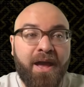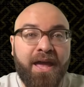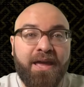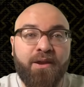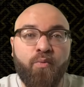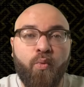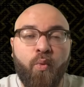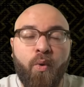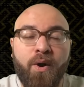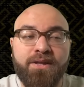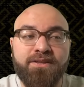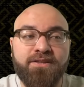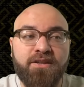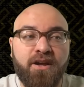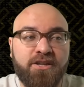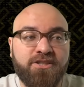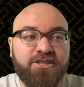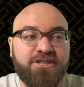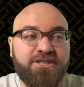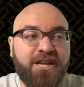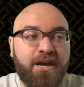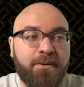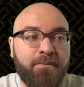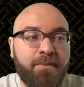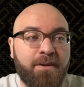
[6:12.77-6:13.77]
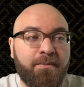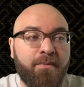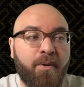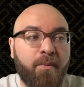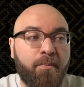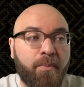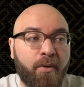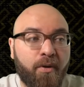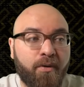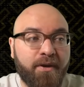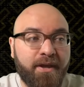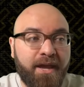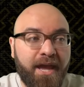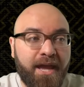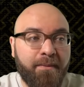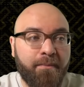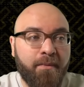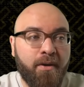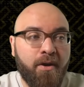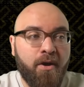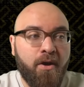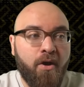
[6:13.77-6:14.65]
and one touchdown minimum per game.